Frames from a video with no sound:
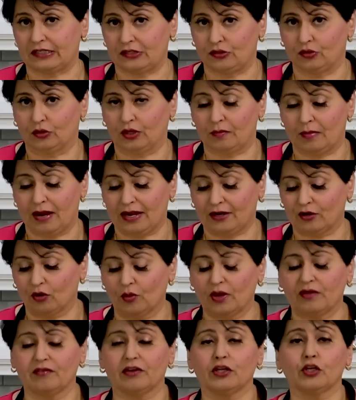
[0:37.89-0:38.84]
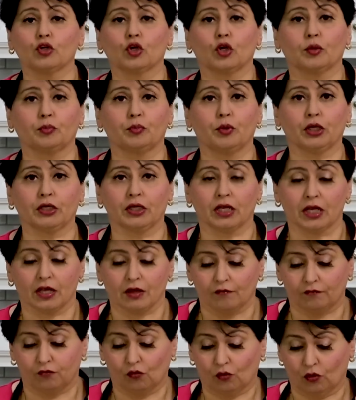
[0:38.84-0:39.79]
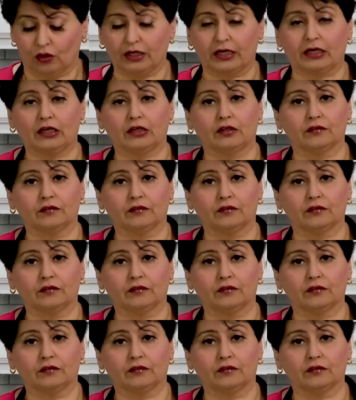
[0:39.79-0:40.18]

You could microwave it, you could put four little